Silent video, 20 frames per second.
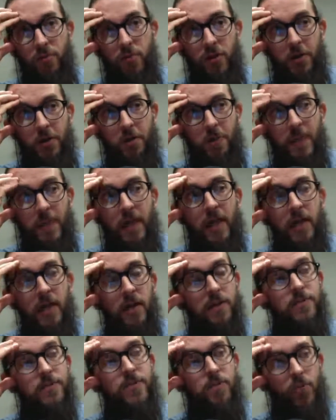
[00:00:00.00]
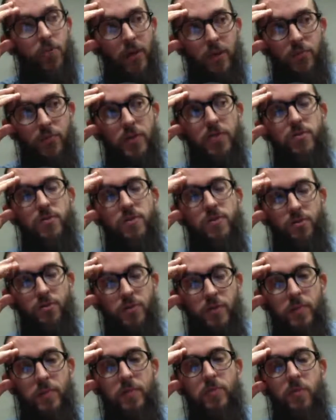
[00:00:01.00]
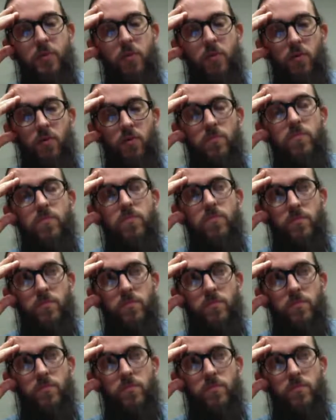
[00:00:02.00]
But it's a great way to introduce people,